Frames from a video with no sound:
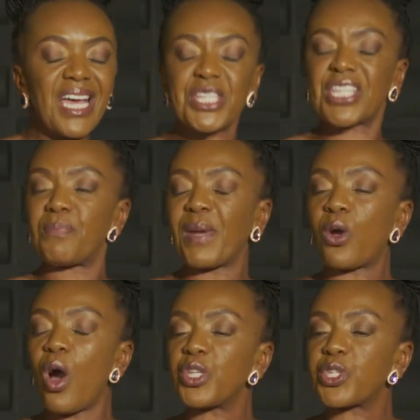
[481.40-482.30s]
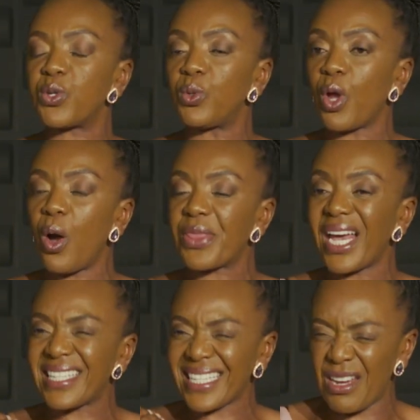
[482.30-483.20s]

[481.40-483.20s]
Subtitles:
rest because you know that